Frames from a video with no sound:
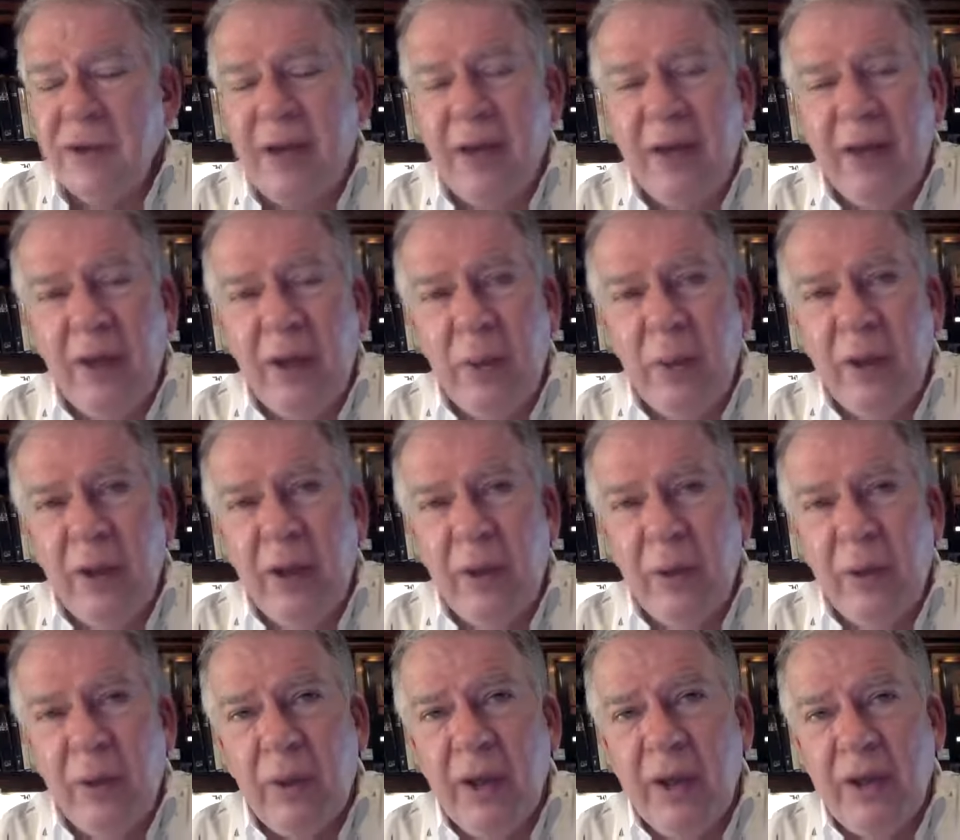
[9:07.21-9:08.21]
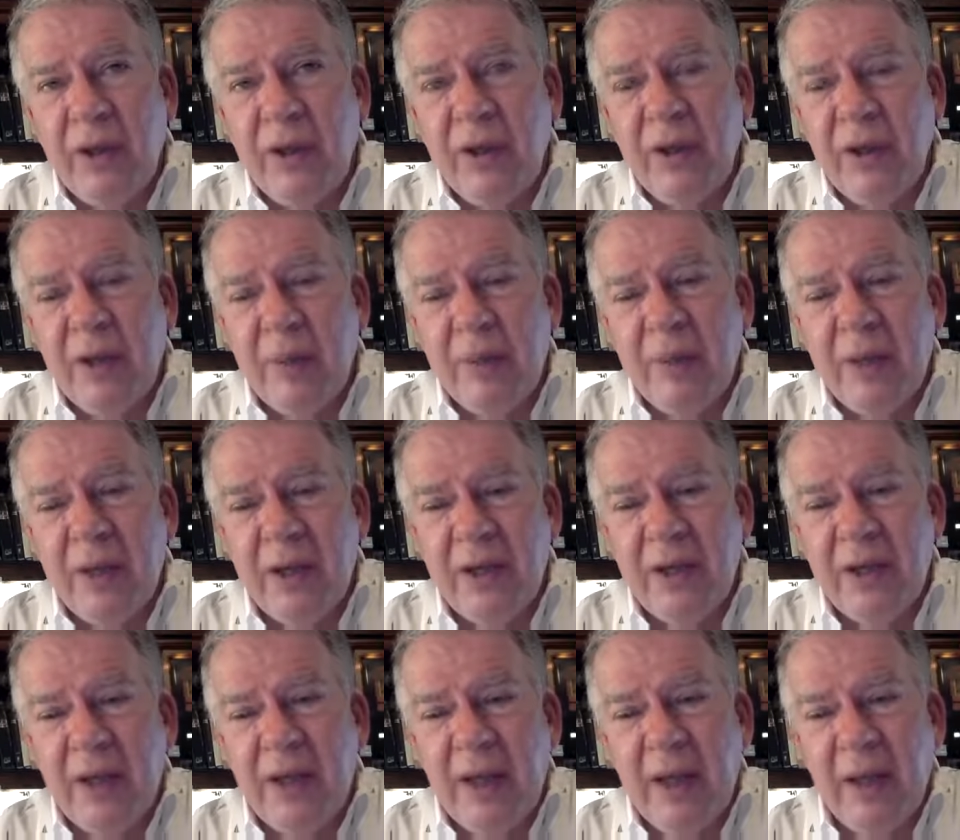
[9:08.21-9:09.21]
I think we can relate to them
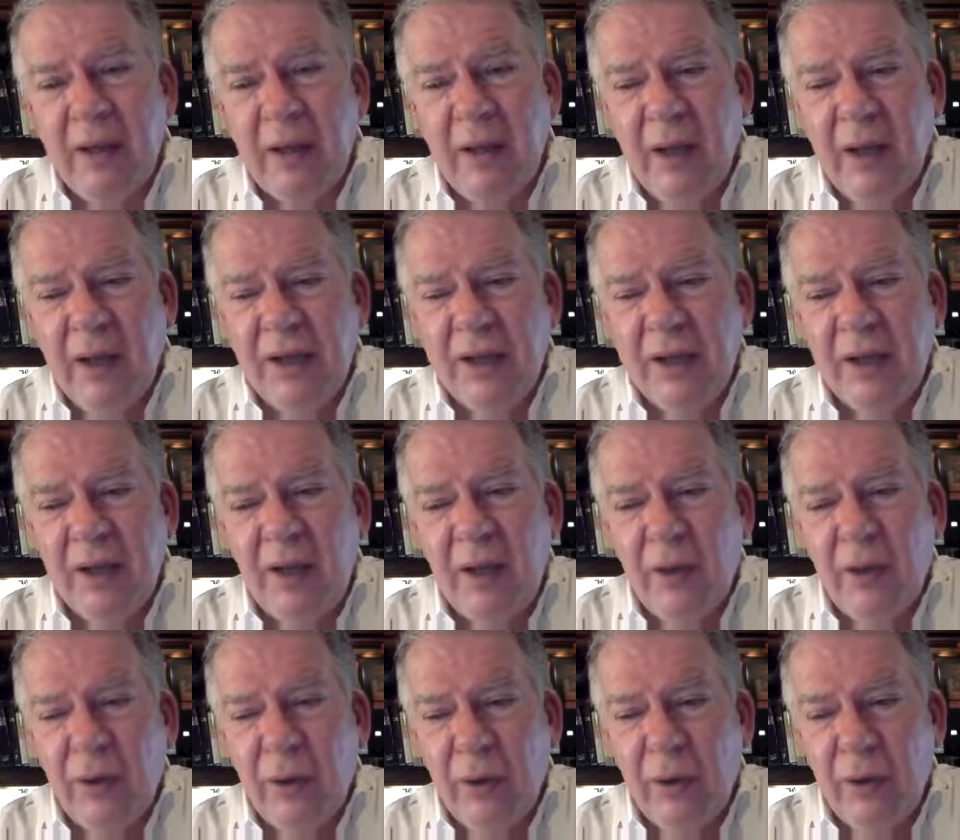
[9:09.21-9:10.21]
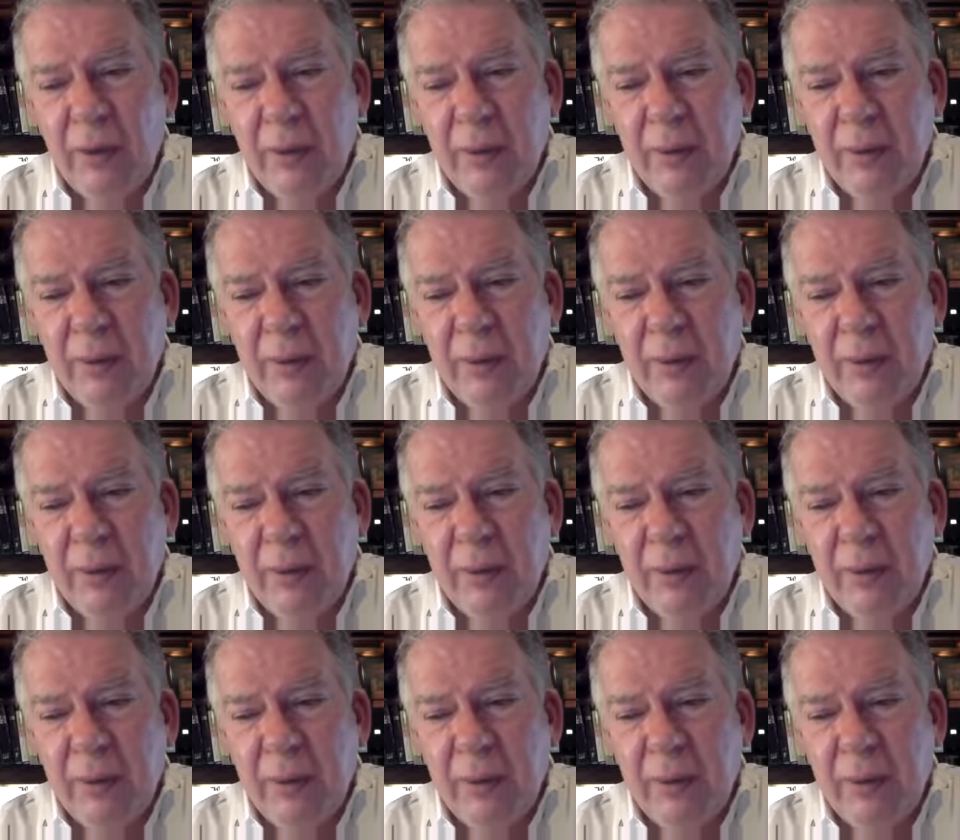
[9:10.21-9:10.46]
because they had lost their hope.